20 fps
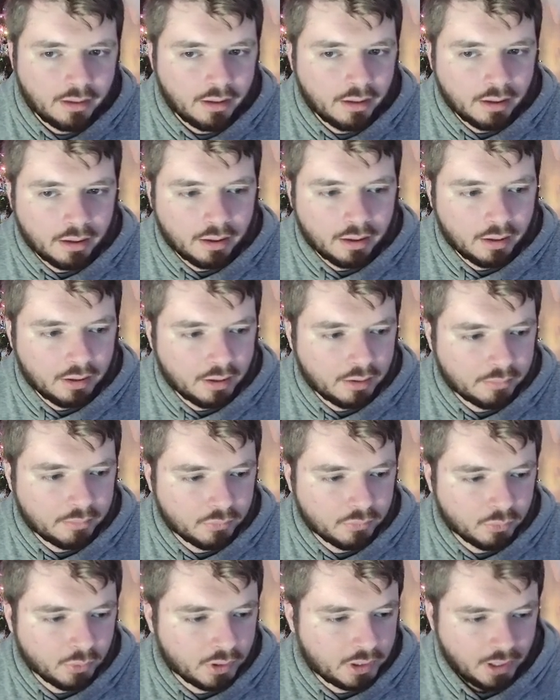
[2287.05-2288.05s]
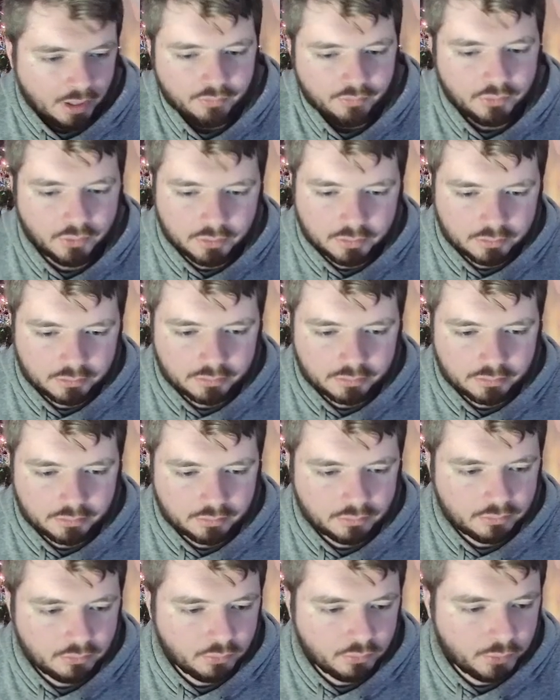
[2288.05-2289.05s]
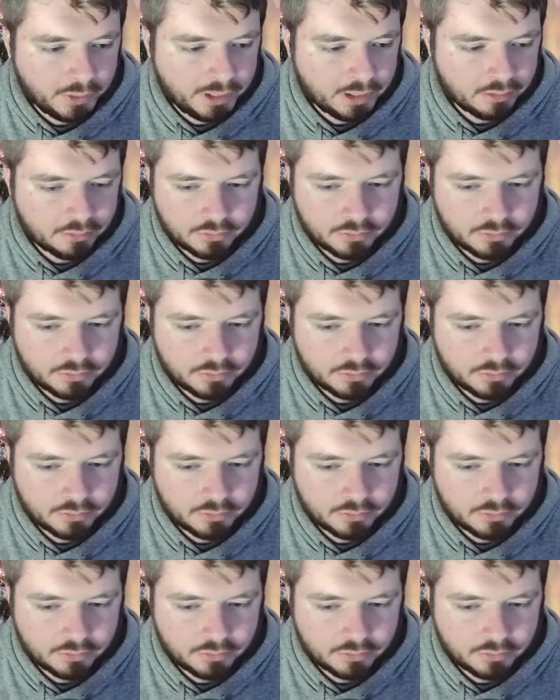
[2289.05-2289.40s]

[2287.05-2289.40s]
We're covered. We can